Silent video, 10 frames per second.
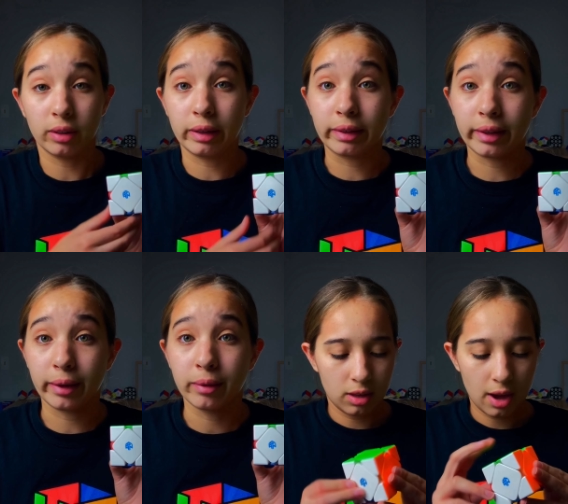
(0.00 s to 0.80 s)
like that.
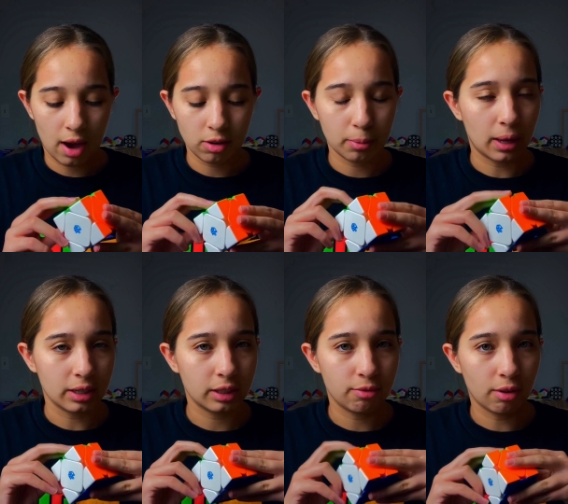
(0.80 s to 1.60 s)
The outer
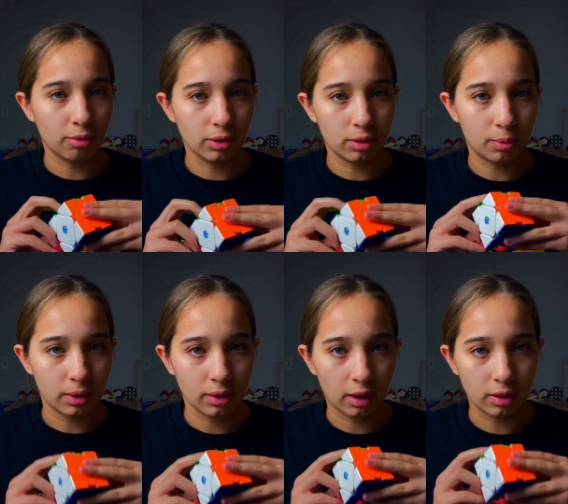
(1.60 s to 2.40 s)
plastic felt really
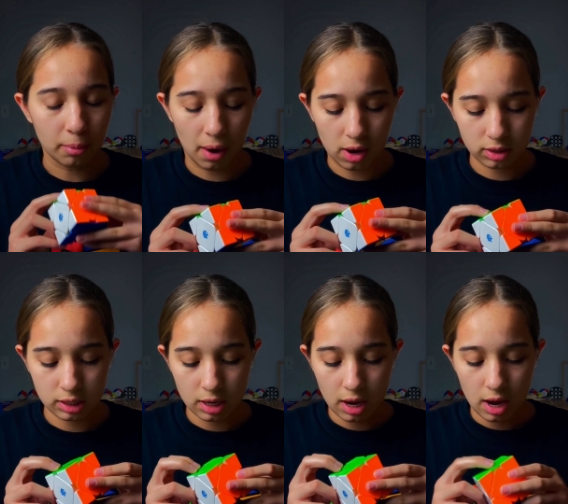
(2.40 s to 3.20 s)
weird out of the box.
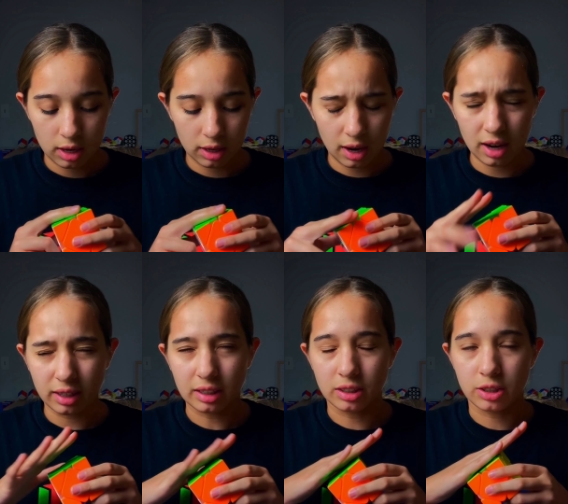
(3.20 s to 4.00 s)
It had
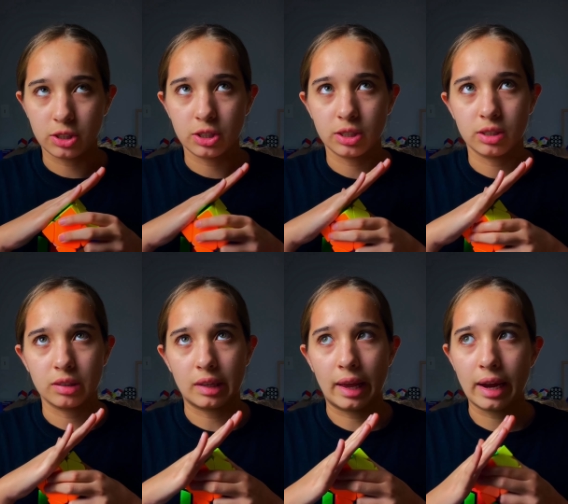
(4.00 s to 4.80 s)
like a
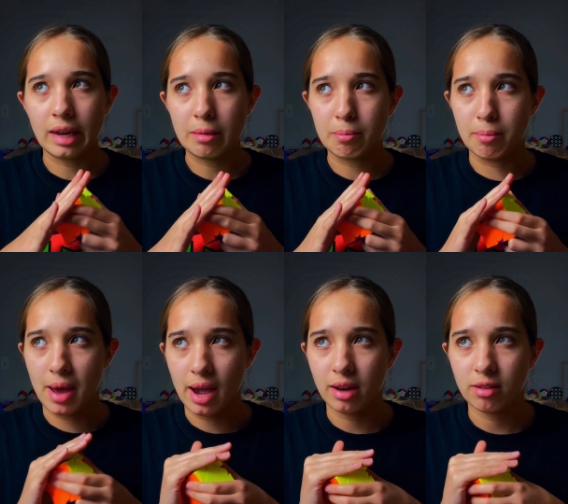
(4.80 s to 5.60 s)
slight
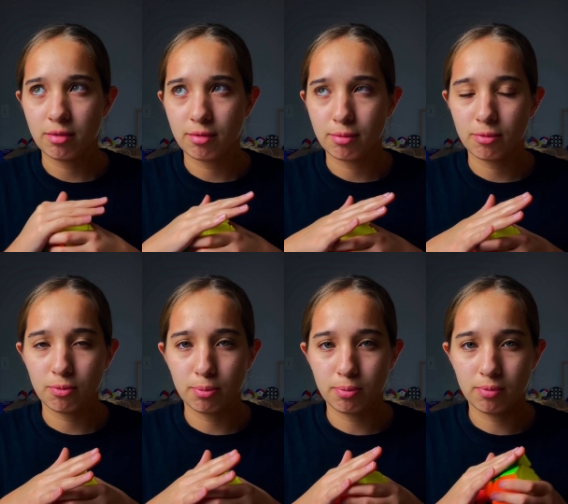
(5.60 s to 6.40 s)
matte
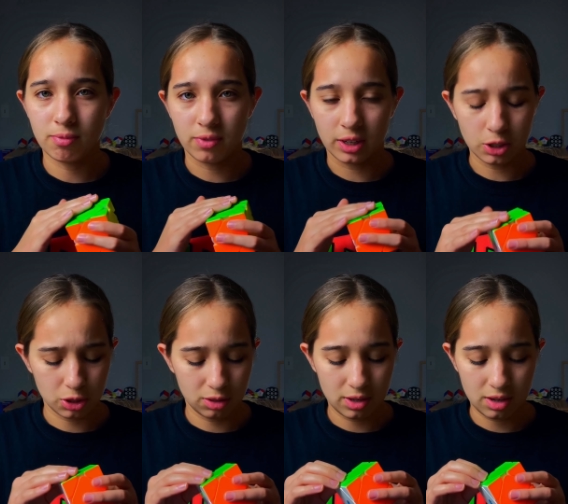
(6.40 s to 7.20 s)
finish
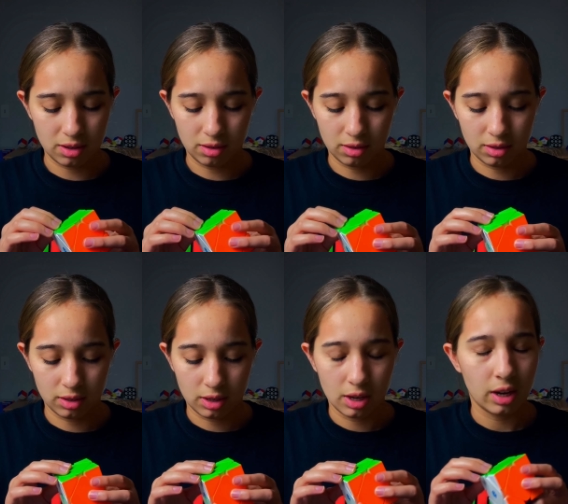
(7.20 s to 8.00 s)
to it.
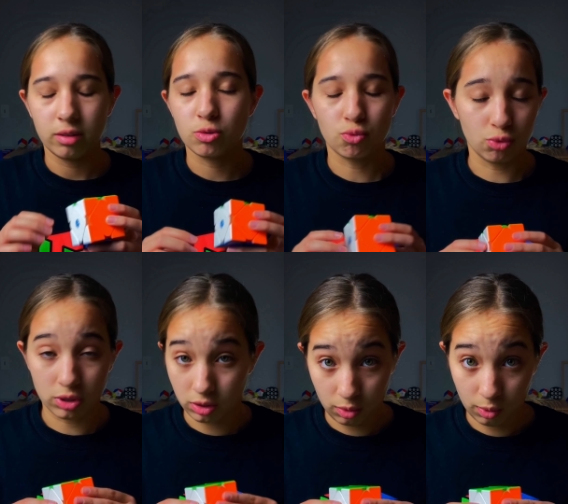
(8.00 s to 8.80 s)
It was
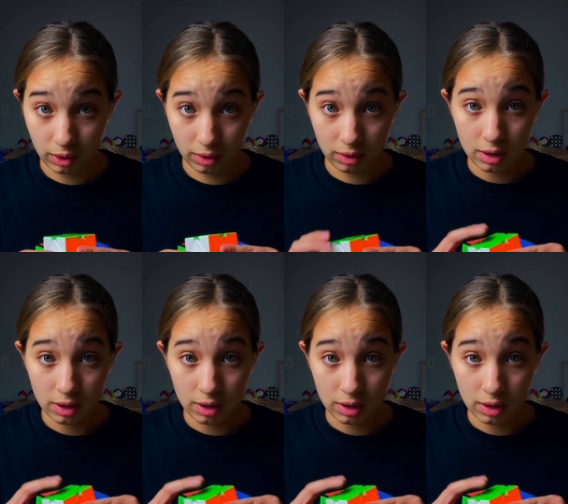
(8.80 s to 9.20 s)
really weird.